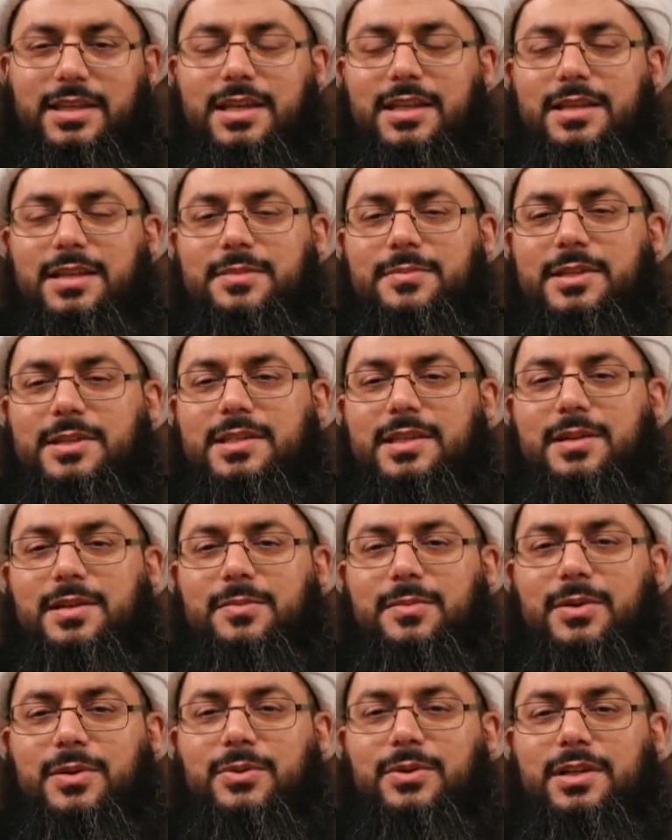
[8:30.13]
He
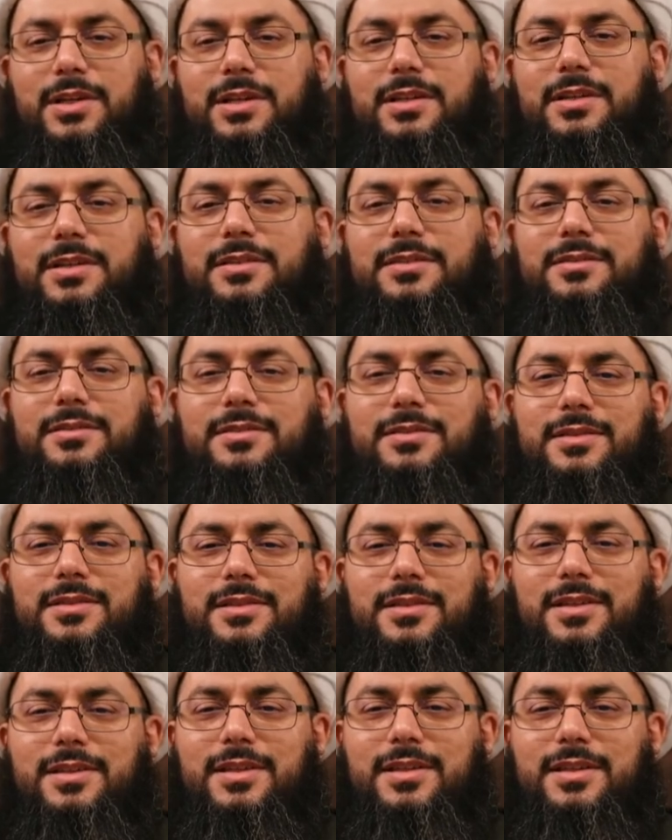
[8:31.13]
denies that the
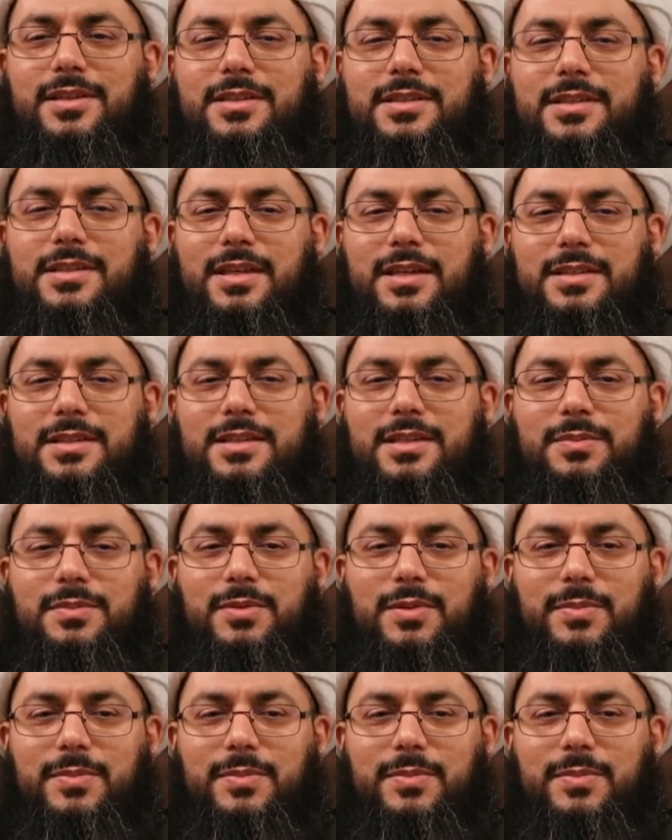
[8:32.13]
term Mawla